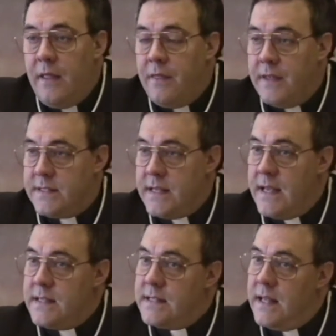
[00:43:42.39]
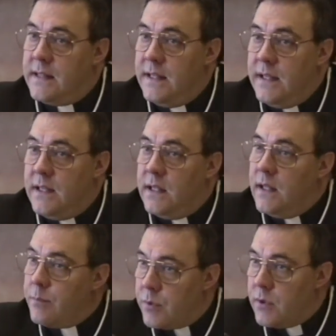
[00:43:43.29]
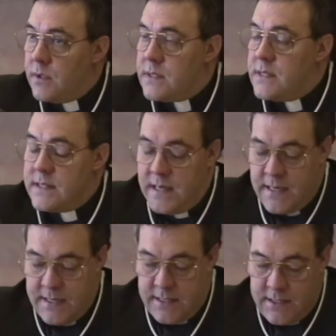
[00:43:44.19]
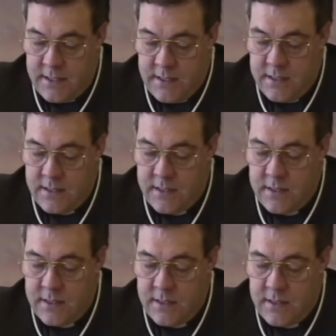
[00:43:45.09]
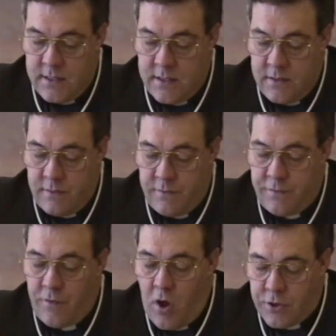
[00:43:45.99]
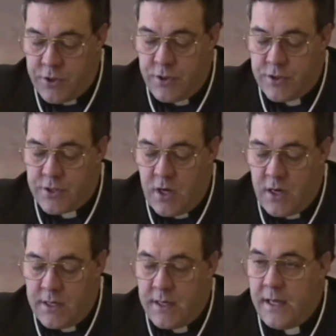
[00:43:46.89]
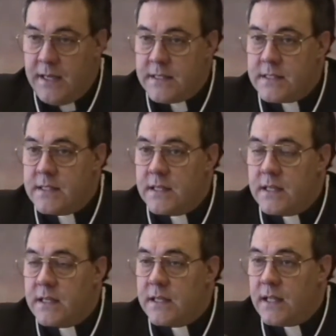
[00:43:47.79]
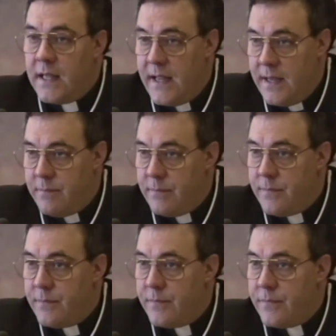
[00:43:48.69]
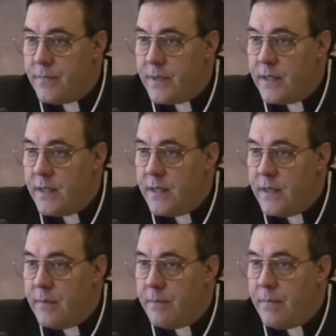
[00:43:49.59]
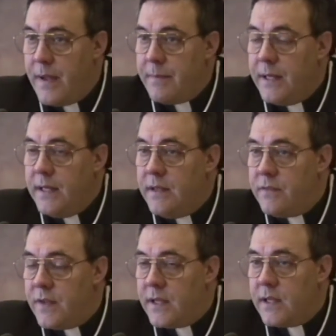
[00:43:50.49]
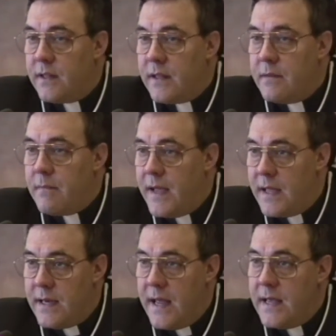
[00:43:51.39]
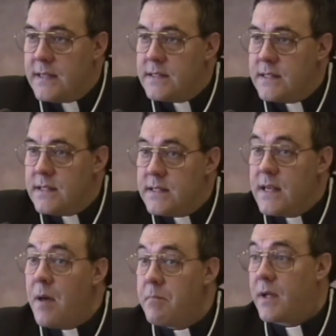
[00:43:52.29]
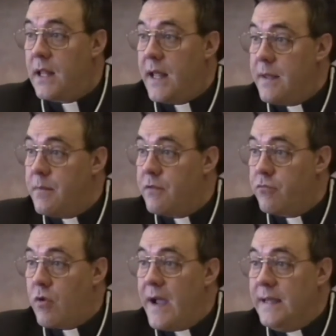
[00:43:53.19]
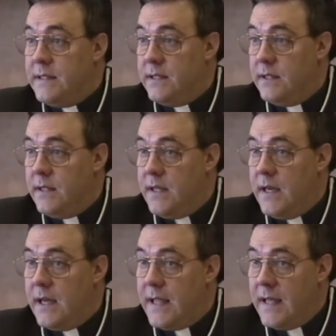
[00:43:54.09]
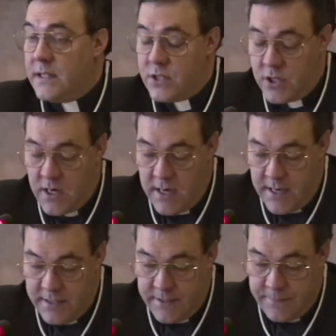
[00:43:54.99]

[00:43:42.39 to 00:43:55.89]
that says that the liberal society falters on its claim by believing that man has some claim of right against God.